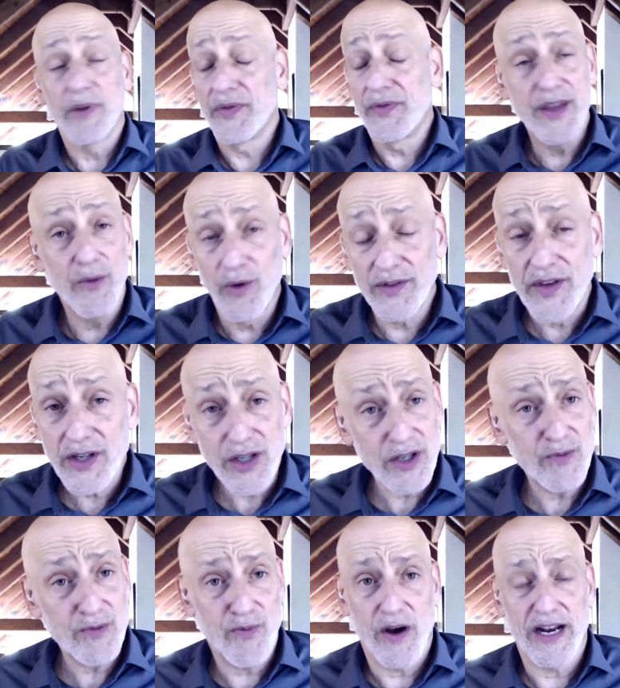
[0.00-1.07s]
But what
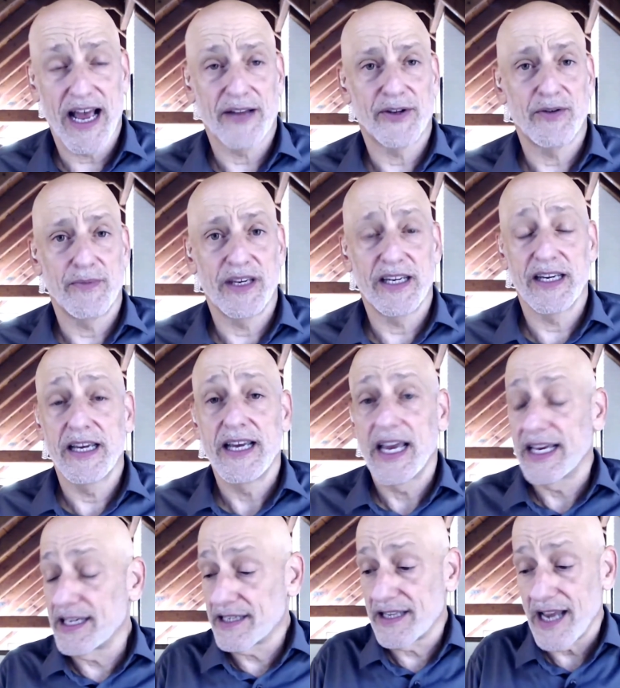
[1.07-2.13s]
this has brought out to me
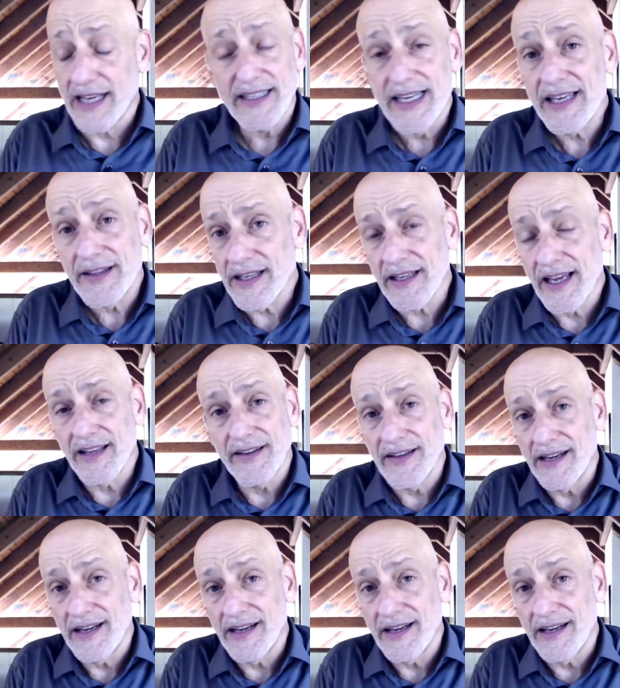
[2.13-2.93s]
is the idea that